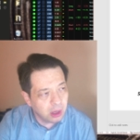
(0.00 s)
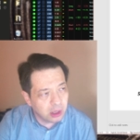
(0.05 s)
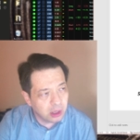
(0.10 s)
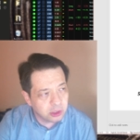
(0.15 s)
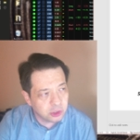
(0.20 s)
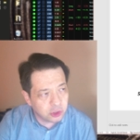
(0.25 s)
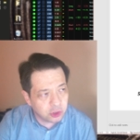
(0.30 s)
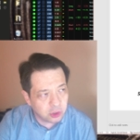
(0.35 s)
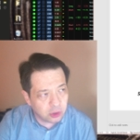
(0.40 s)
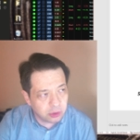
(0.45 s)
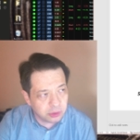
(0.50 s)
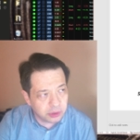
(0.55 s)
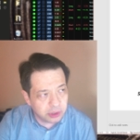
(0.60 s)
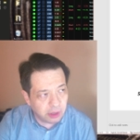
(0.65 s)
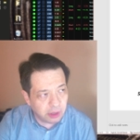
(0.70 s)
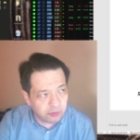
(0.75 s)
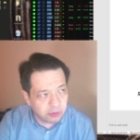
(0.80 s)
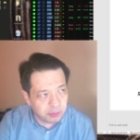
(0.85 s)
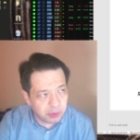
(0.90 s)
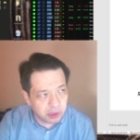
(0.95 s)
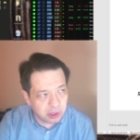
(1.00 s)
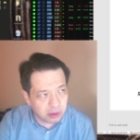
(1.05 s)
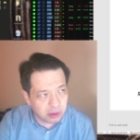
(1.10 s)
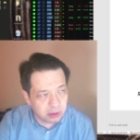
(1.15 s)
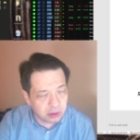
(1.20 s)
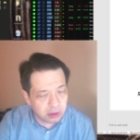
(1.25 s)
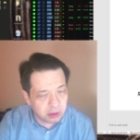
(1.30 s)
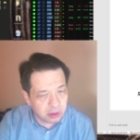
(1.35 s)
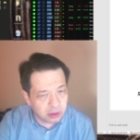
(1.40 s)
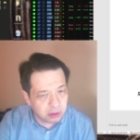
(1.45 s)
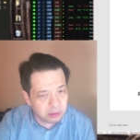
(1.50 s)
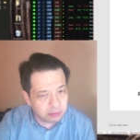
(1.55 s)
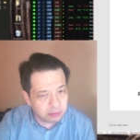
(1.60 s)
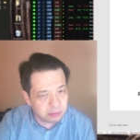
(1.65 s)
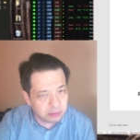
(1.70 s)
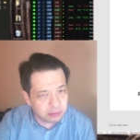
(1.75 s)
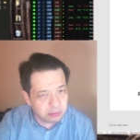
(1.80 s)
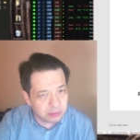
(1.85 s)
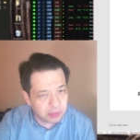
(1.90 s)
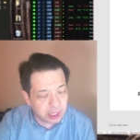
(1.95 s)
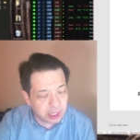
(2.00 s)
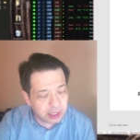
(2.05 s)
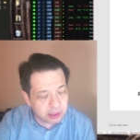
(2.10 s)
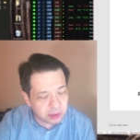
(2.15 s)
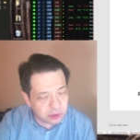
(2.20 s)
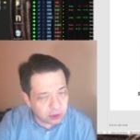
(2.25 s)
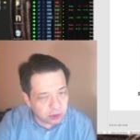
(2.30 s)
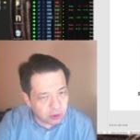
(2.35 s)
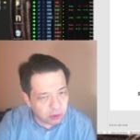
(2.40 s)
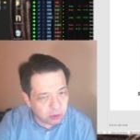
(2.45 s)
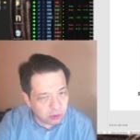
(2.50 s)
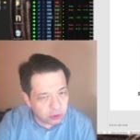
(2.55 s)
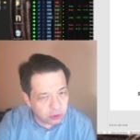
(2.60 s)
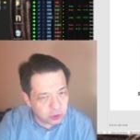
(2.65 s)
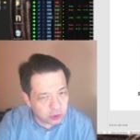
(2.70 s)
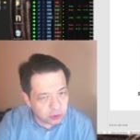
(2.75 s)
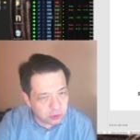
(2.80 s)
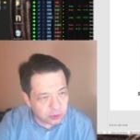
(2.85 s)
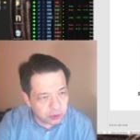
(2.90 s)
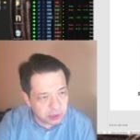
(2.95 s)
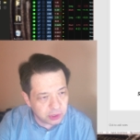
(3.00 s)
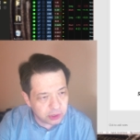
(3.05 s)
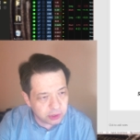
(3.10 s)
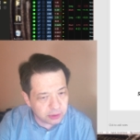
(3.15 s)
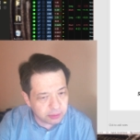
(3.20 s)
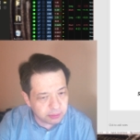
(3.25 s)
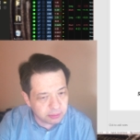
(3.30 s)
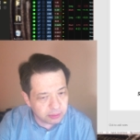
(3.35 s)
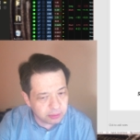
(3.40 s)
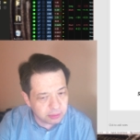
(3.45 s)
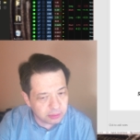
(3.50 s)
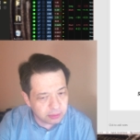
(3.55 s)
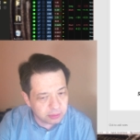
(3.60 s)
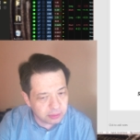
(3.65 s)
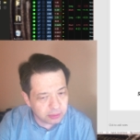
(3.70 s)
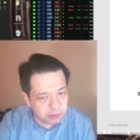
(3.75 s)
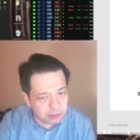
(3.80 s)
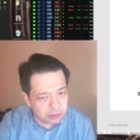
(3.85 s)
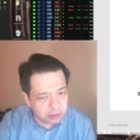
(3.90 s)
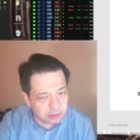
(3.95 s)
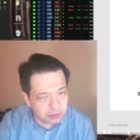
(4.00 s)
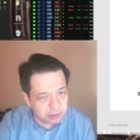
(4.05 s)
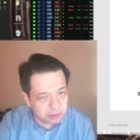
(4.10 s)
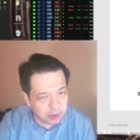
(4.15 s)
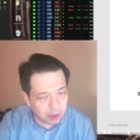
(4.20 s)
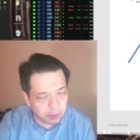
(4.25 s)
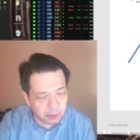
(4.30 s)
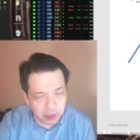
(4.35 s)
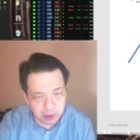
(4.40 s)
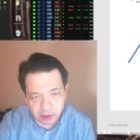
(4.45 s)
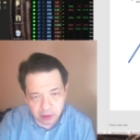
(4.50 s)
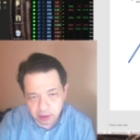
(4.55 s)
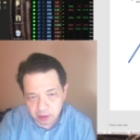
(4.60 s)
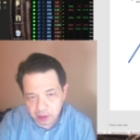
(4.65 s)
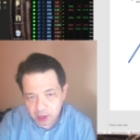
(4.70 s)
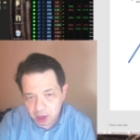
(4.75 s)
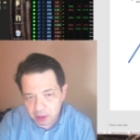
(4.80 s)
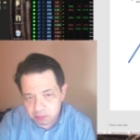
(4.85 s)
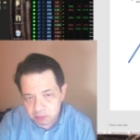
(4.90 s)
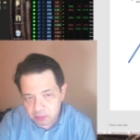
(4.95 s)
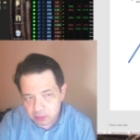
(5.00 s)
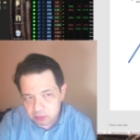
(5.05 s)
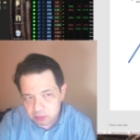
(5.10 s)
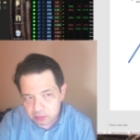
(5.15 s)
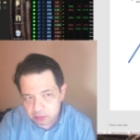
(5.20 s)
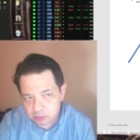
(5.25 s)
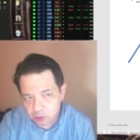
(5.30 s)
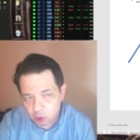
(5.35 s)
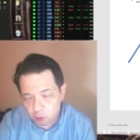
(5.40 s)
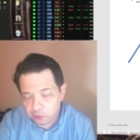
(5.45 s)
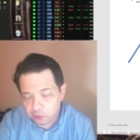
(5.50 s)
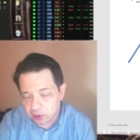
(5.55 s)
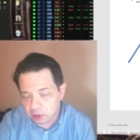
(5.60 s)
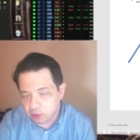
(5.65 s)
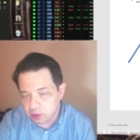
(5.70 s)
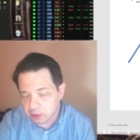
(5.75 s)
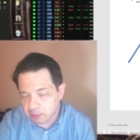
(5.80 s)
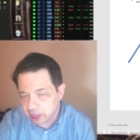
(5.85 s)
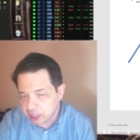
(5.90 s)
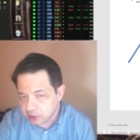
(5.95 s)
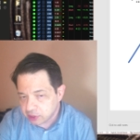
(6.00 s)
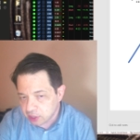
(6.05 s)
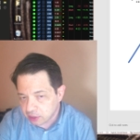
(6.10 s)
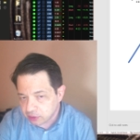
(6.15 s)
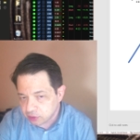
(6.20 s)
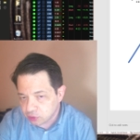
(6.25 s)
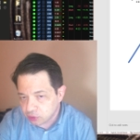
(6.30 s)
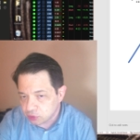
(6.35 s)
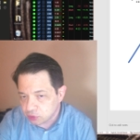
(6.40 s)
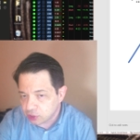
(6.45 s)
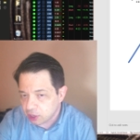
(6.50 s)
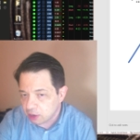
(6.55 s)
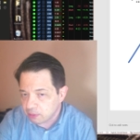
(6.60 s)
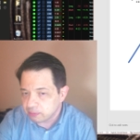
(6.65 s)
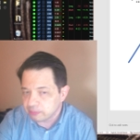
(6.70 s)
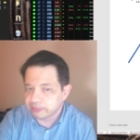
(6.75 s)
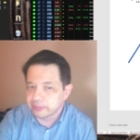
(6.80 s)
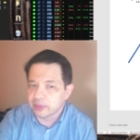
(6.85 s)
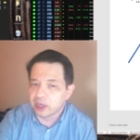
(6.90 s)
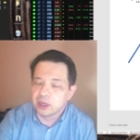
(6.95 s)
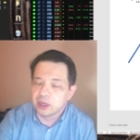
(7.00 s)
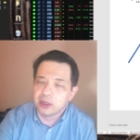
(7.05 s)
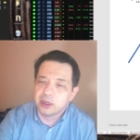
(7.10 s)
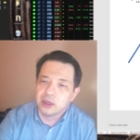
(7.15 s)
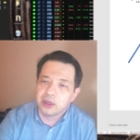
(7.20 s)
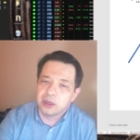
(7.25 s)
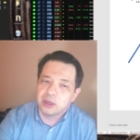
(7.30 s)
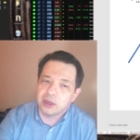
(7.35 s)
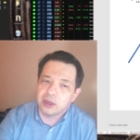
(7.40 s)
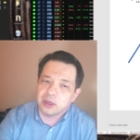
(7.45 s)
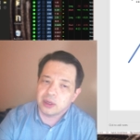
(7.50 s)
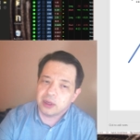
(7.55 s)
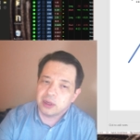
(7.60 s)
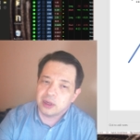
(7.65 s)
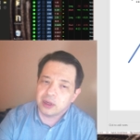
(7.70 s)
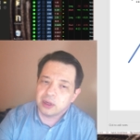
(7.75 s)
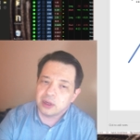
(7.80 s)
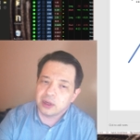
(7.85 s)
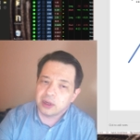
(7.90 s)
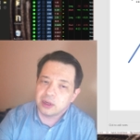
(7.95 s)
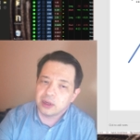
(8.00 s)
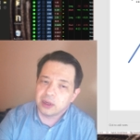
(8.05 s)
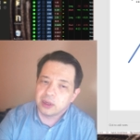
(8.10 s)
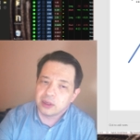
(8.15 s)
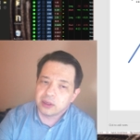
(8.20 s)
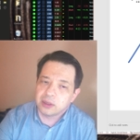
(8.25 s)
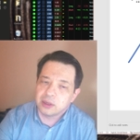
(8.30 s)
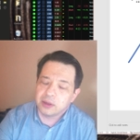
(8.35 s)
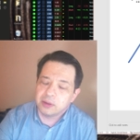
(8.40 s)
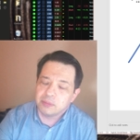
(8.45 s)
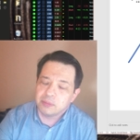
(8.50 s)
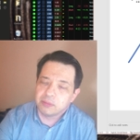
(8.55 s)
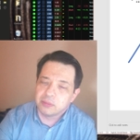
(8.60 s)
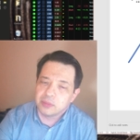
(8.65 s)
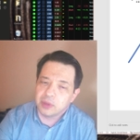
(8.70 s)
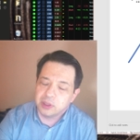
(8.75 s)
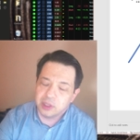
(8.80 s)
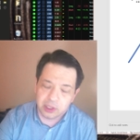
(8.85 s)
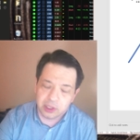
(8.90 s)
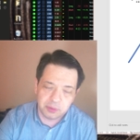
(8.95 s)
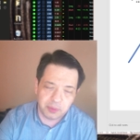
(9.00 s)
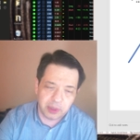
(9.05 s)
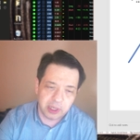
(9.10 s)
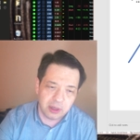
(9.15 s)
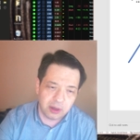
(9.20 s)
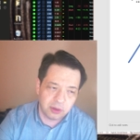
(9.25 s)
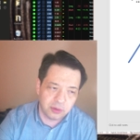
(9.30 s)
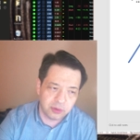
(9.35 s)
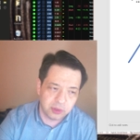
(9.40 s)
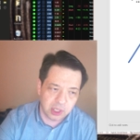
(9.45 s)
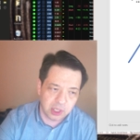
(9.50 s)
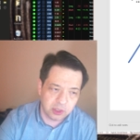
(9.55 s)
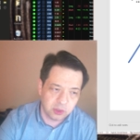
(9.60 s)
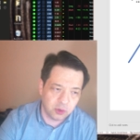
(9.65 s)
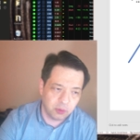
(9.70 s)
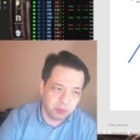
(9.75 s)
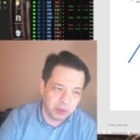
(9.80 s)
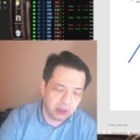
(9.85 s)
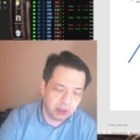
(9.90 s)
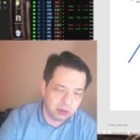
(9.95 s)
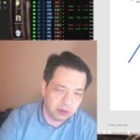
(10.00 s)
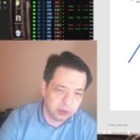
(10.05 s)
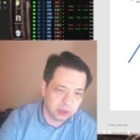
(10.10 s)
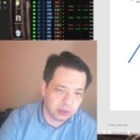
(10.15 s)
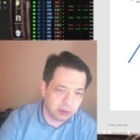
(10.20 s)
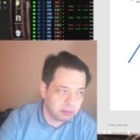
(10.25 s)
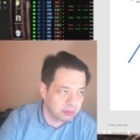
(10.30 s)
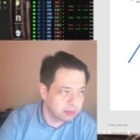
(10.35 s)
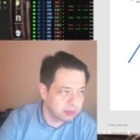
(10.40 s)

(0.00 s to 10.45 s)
So that would be, I guess, the conclusion to this. I mean, hopefully it will make sense to some. It does make a lot of sense to me because